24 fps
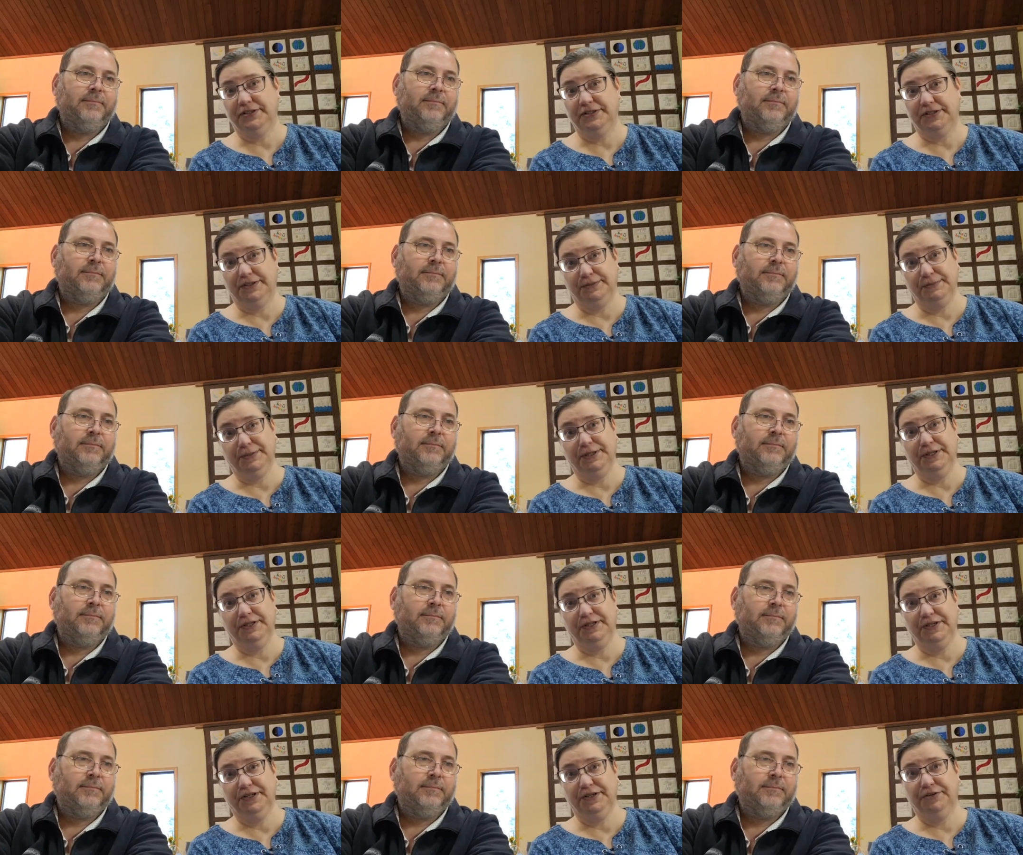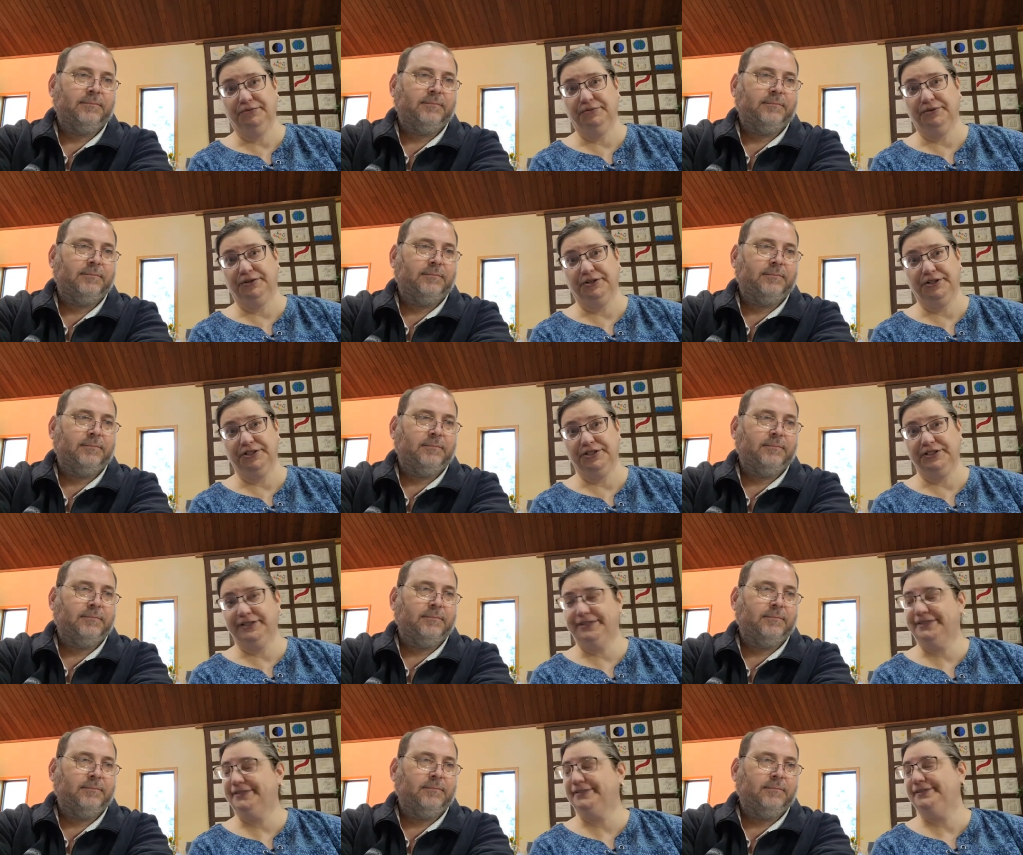Speaker 1: doesn't mean that we're
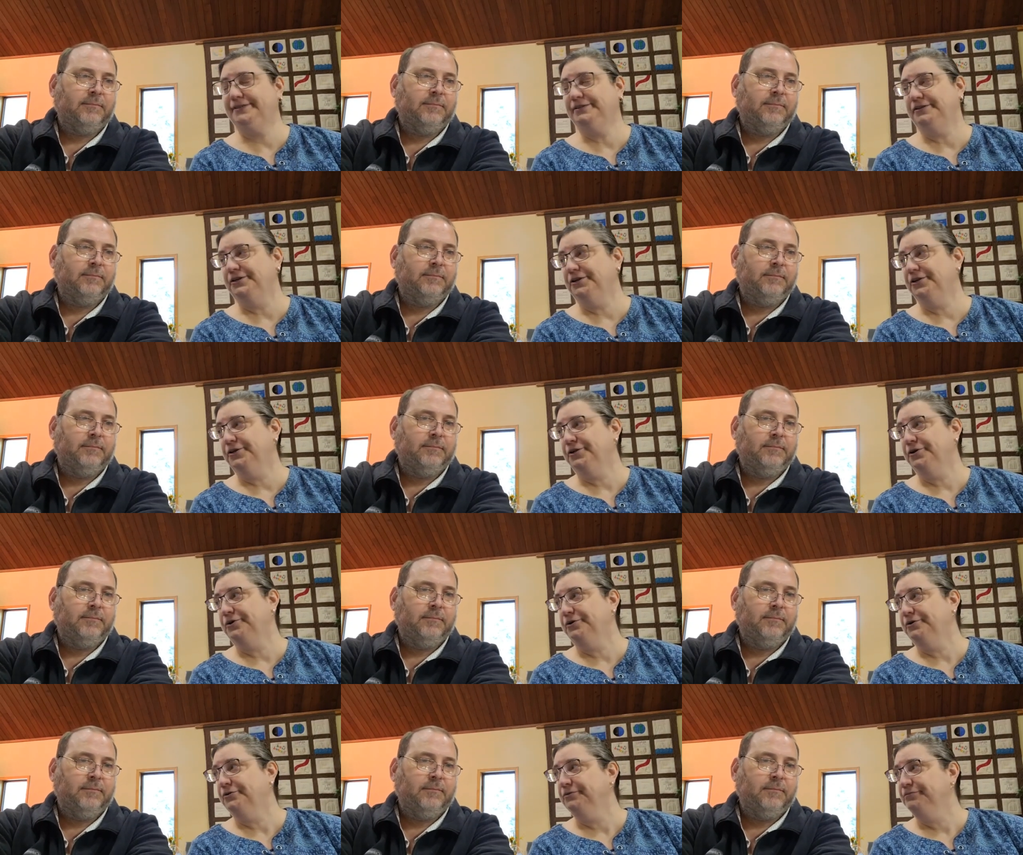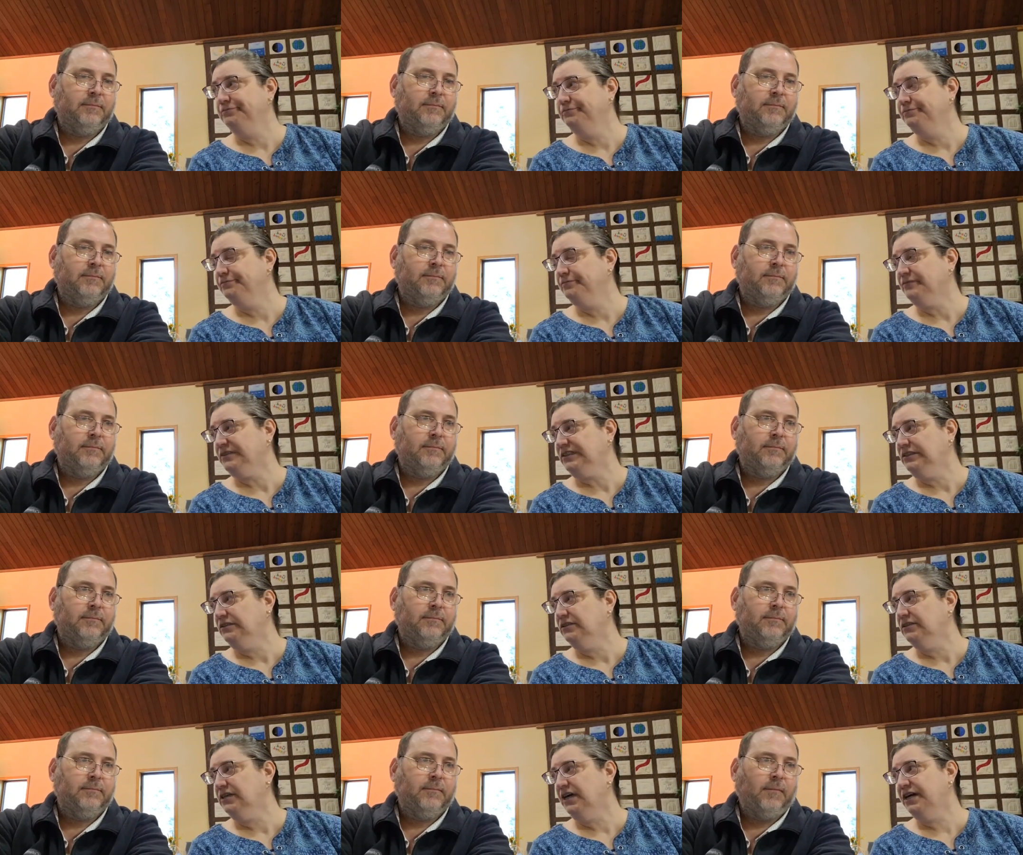just, you know,
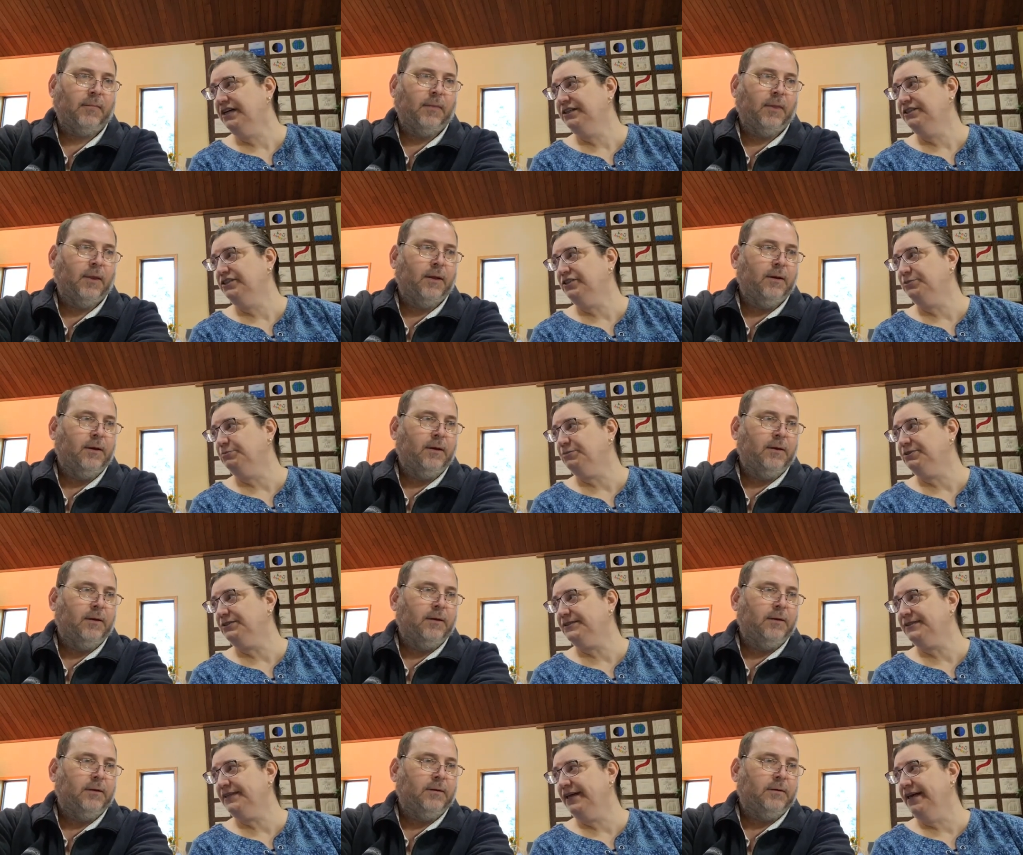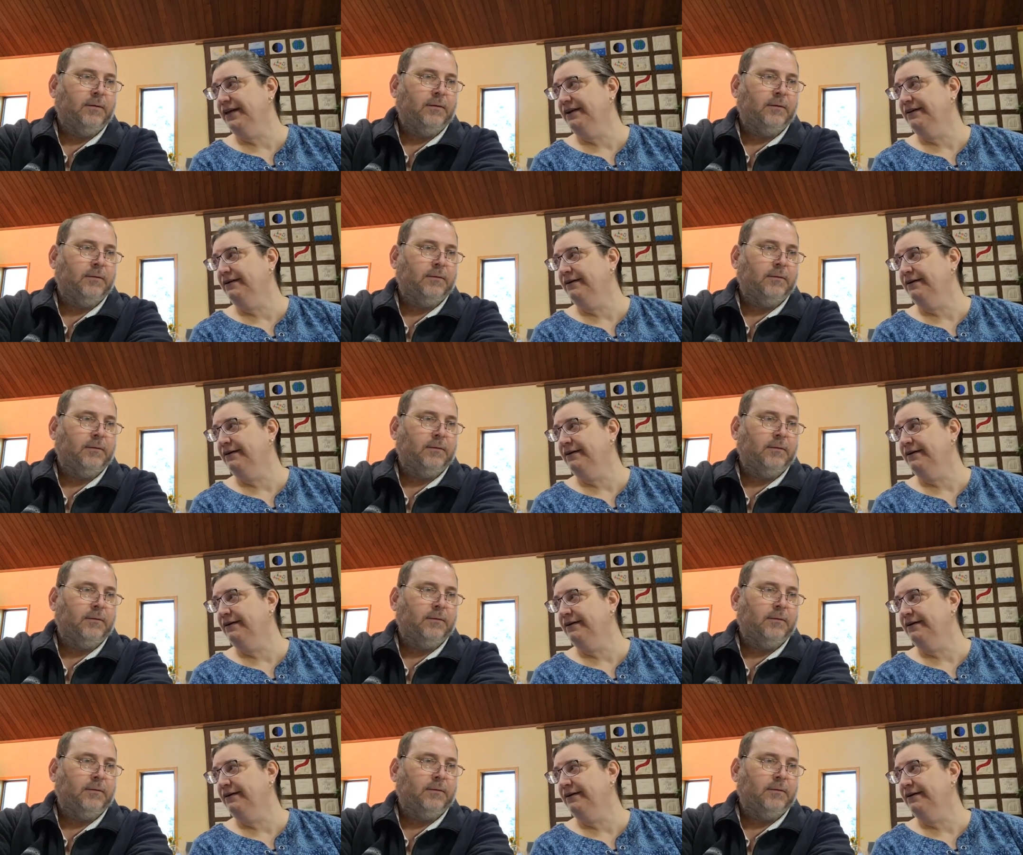100%